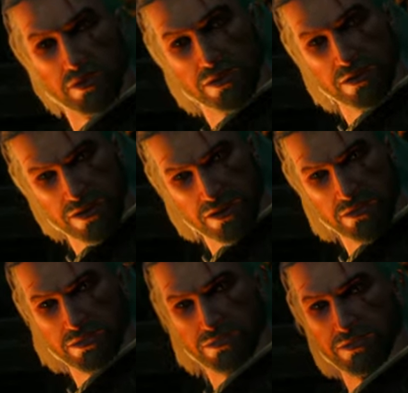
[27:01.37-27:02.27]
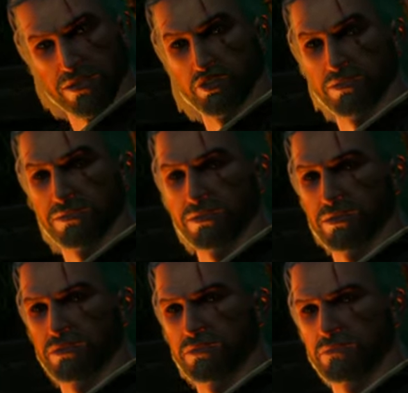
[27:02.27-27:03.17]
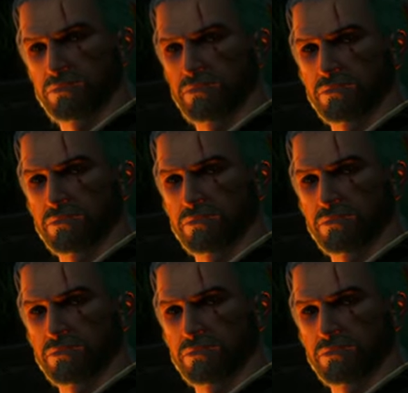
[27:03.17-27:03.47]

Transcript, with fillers: do what I can to see that she is.